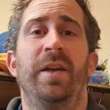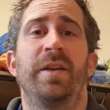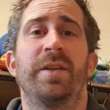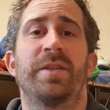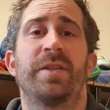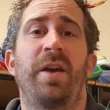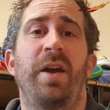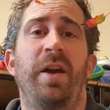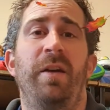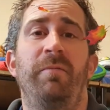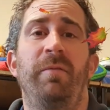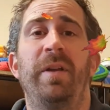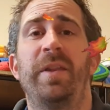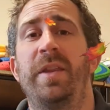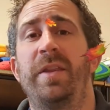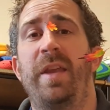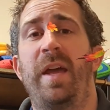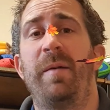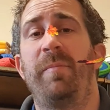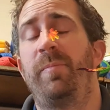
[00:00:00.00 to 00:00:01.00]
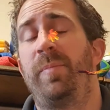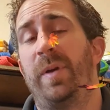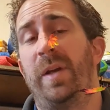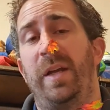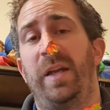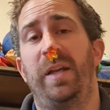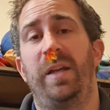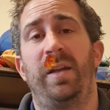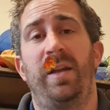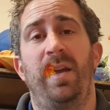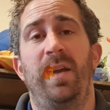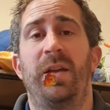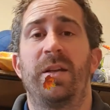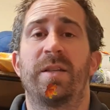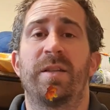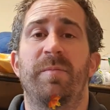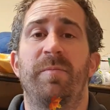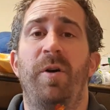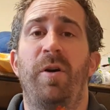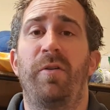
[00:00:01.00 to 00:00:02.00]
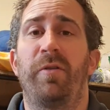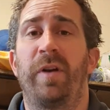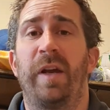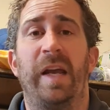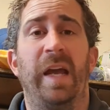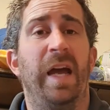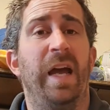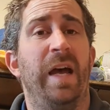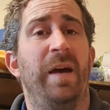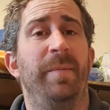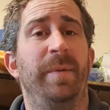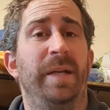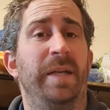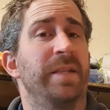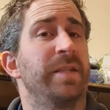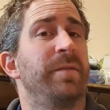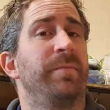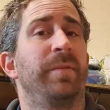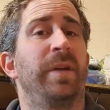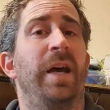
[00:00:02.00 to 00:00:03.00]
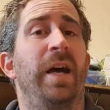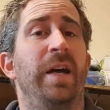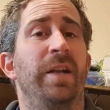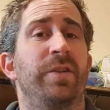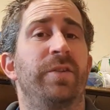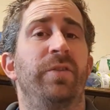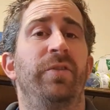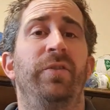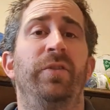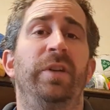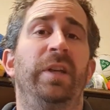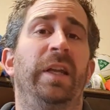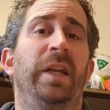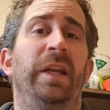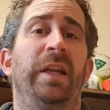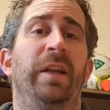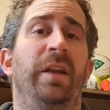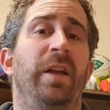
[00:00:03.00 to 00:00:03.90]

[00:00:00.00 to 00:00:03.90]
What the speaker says: So whether that be some origami, some cartooning,